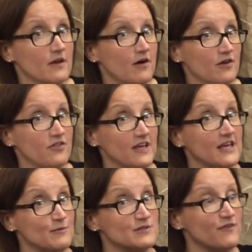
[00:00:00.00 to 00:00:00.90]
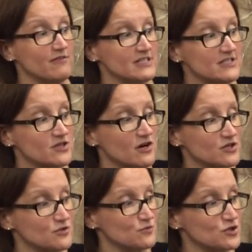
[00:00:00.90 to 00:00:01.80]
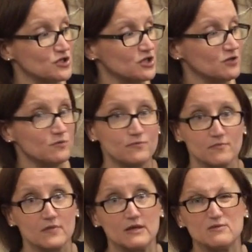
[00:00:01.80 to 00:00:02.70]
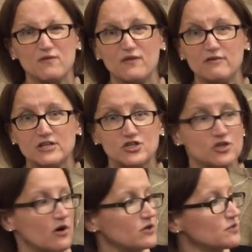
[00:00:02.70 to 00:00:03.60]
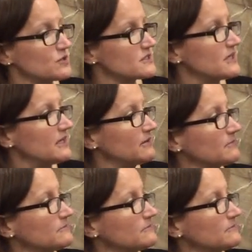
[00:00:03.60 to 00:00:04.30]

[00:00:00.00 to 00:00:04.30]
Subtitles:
I think he was very startled too. He was very shocked, wasn't he?